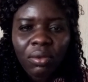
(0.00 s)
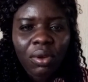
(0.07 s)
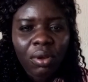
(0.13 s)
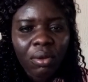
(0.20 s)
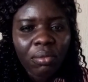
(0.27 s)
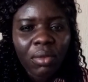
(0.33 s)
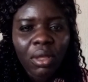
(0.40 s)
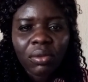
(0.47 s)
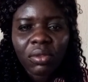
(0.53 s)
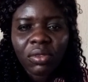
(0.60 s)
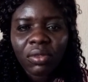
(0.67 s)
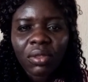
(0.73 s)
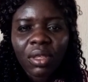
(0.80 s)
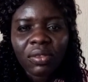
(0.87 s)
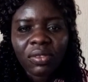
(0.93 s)
you come out
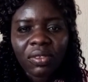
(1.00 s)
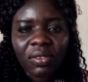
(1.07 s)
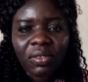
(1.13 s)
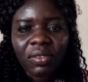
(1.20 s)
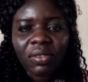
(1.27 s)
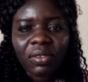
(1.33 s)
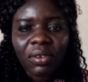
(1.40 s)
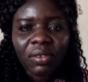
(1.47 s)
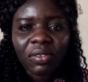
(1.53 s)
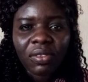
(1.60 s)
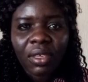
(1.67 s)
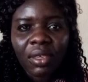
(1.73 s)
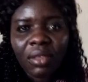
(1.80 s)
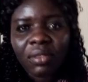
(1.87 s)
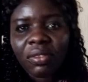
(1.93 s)
as a seasoned
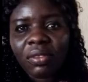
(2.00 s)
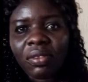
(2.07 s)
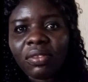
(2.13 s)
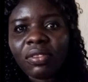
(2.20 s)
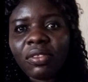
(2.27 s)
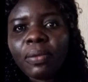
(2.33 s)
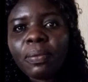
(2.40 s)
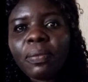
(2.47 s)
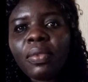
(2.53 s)
scientist.